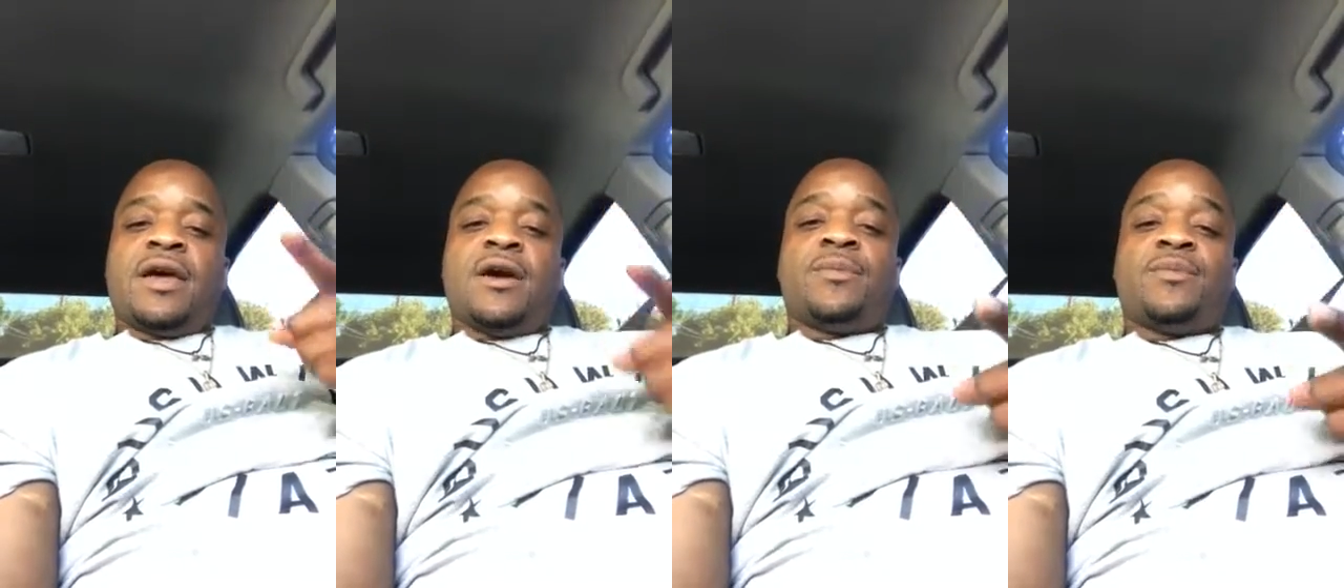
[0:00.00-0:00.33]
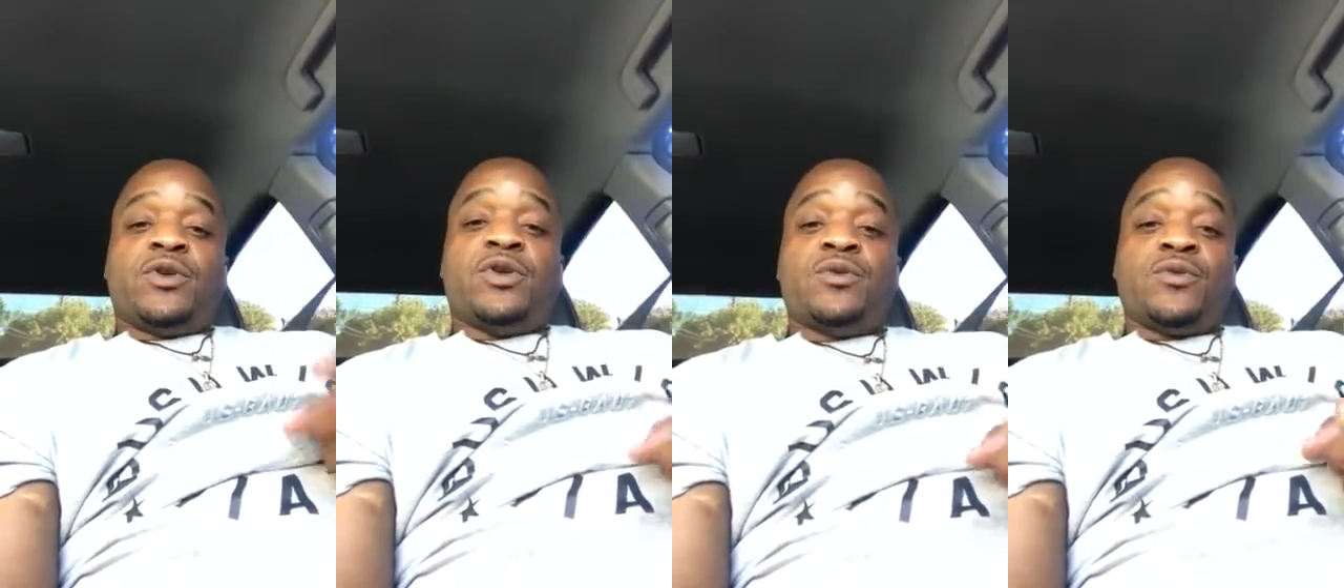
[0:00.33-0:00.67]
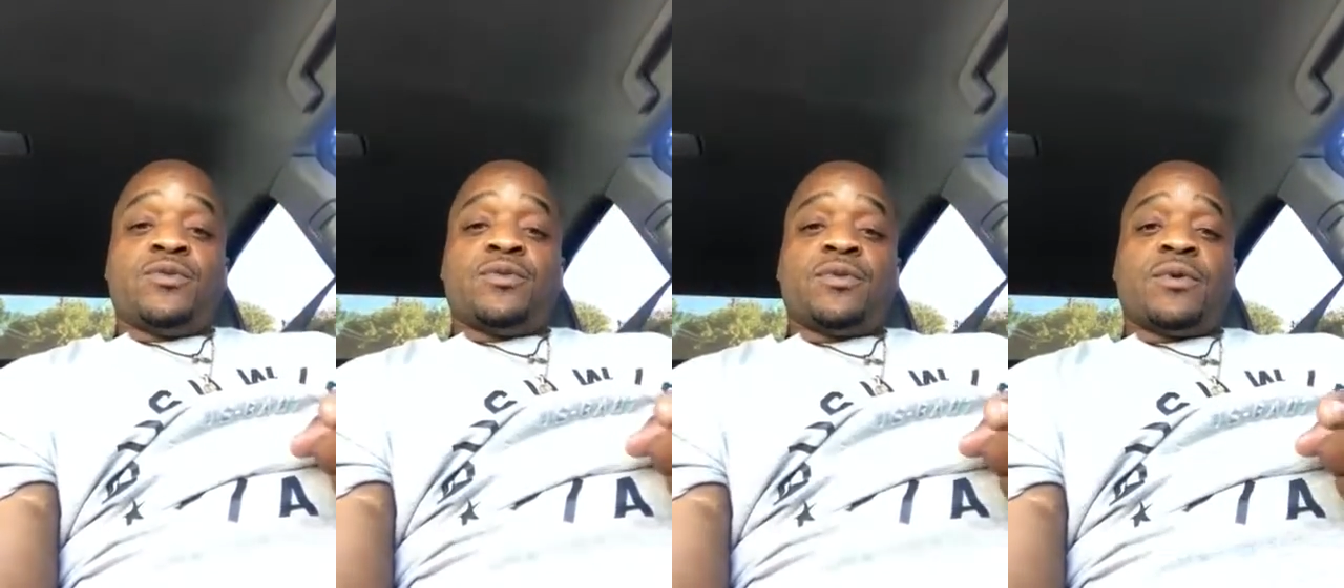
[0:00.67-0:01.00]
help
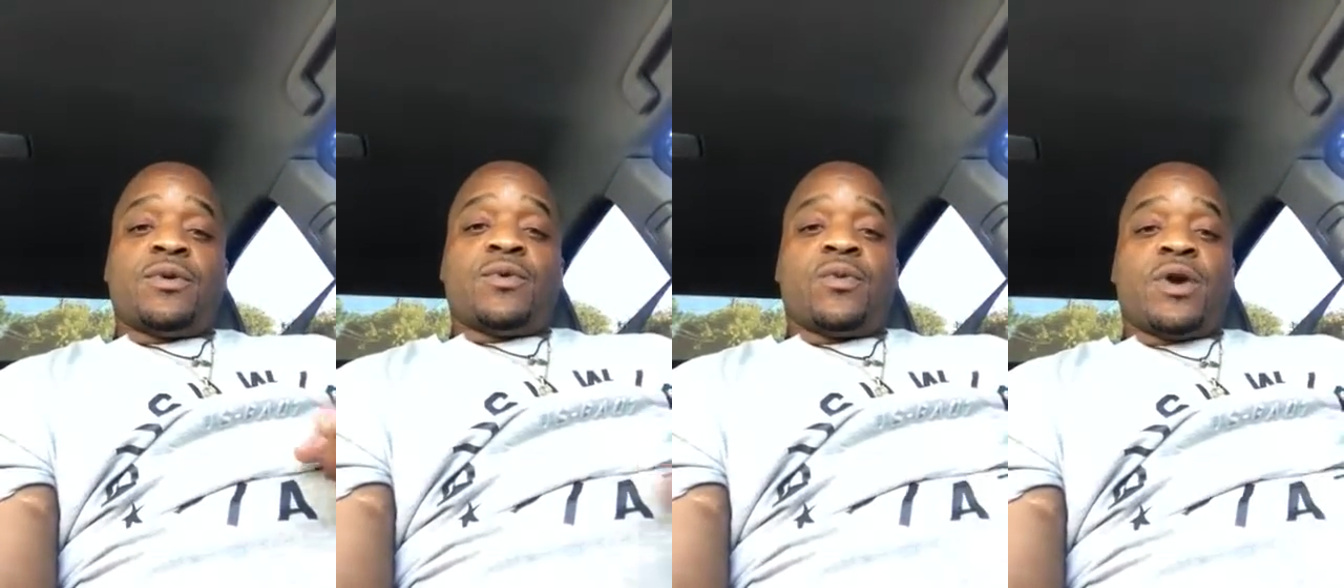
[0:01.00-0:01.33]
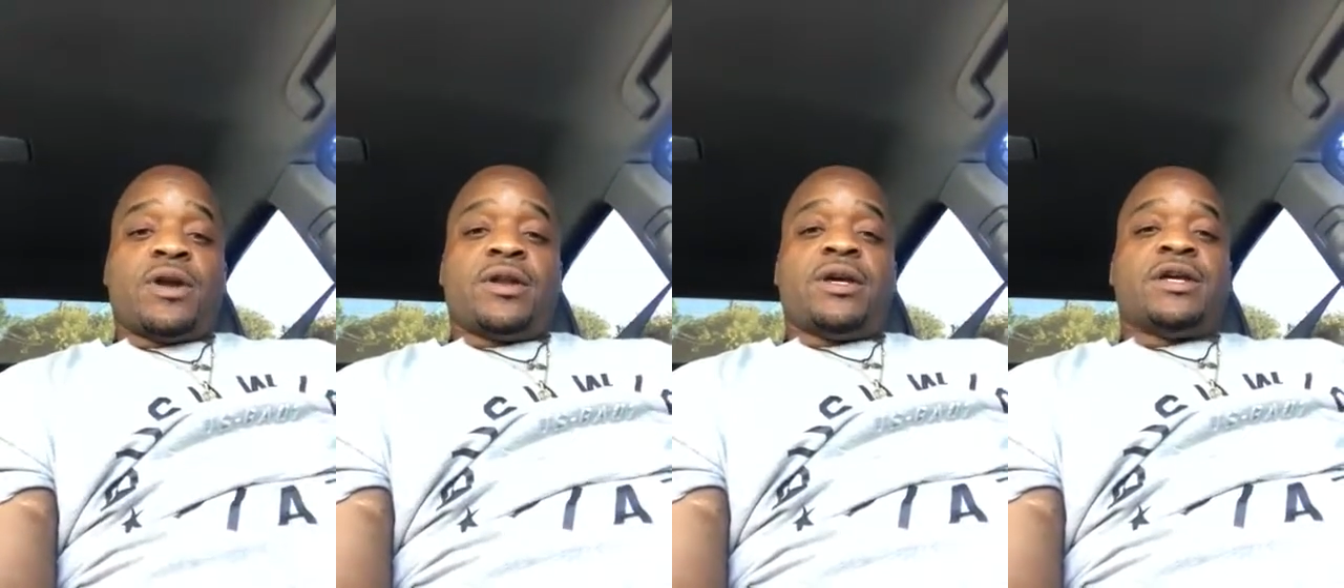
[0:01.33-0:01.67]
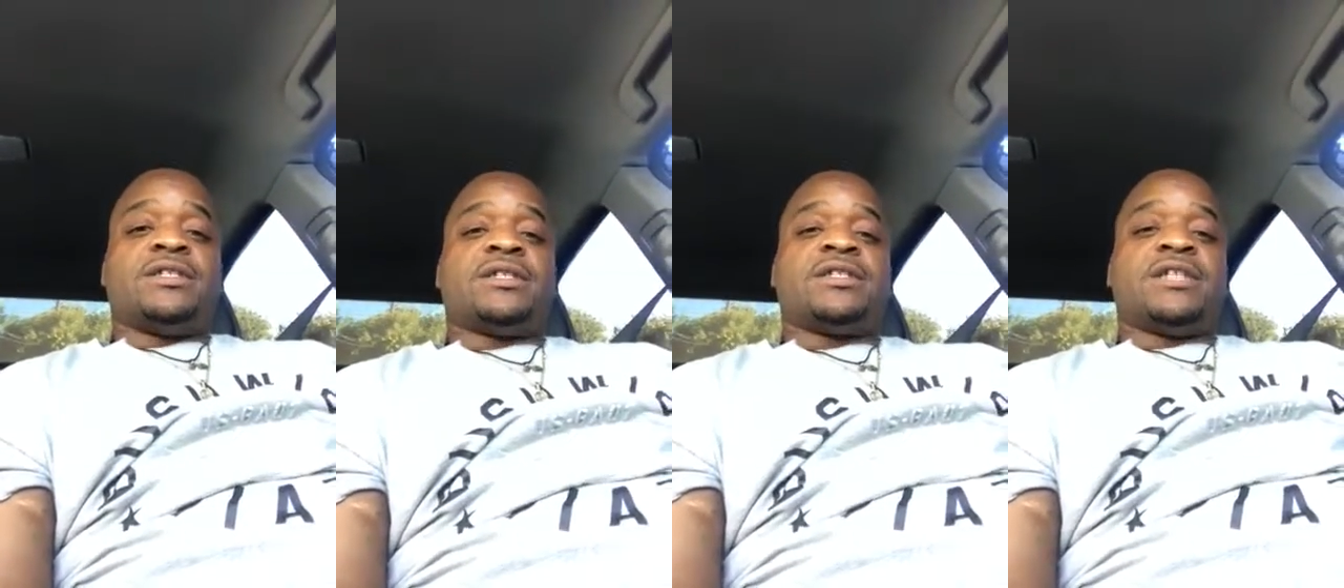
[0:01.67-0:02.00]
you run
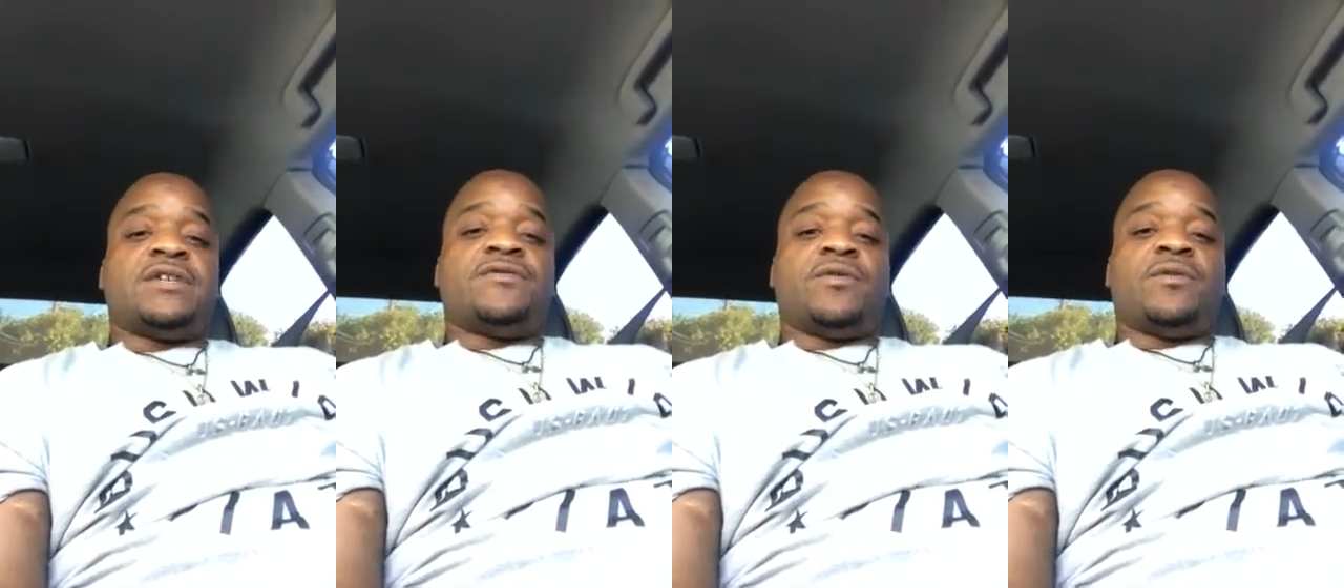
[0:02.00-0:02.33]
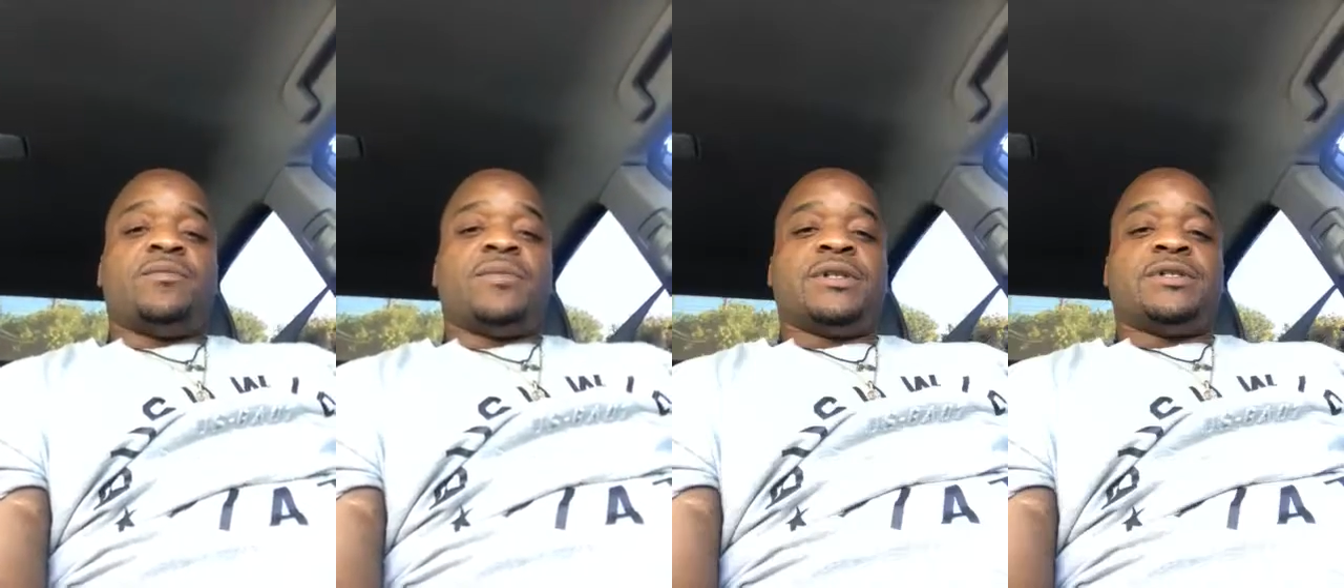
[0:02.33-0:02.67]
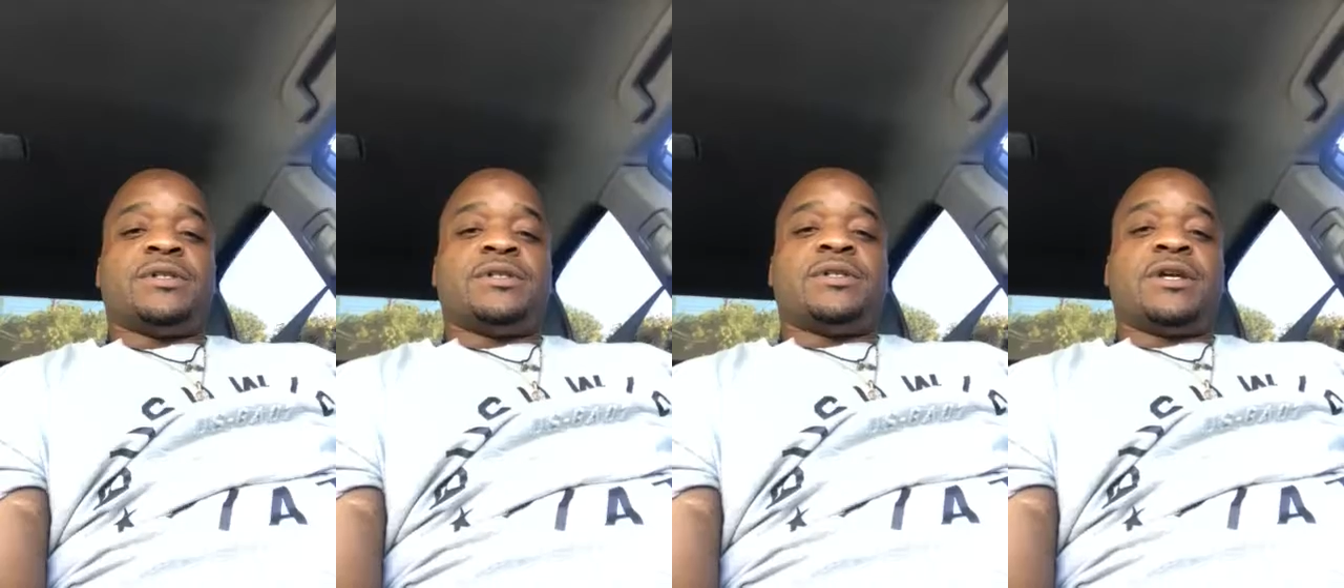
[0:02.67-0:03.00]
a successful
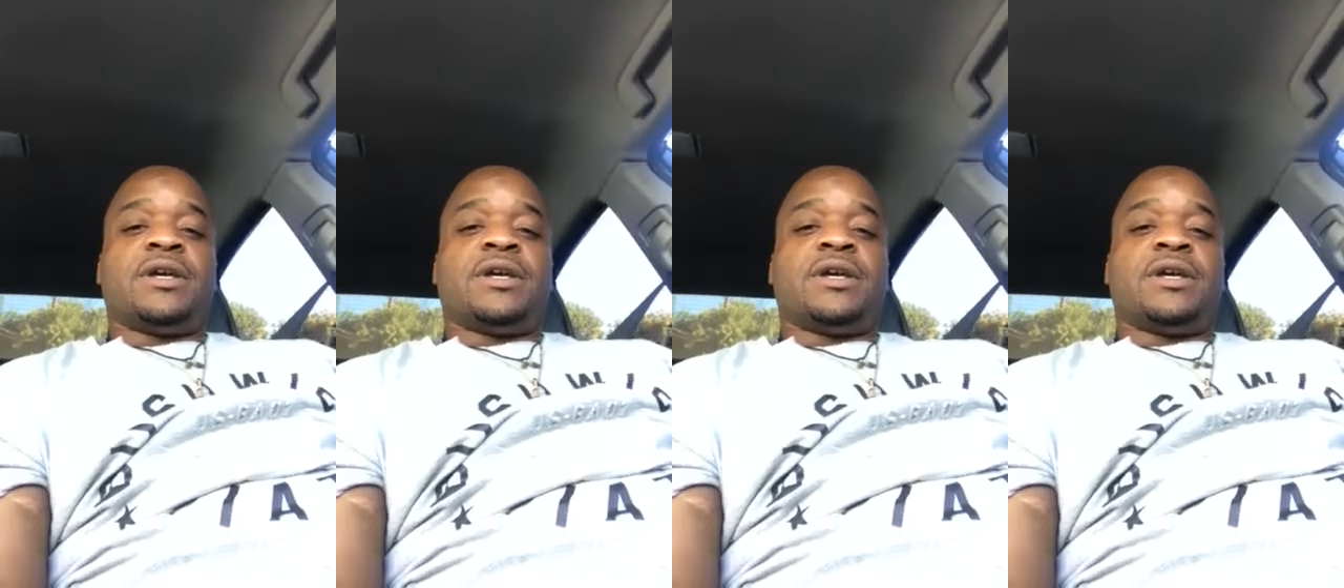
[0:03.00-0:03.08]
business.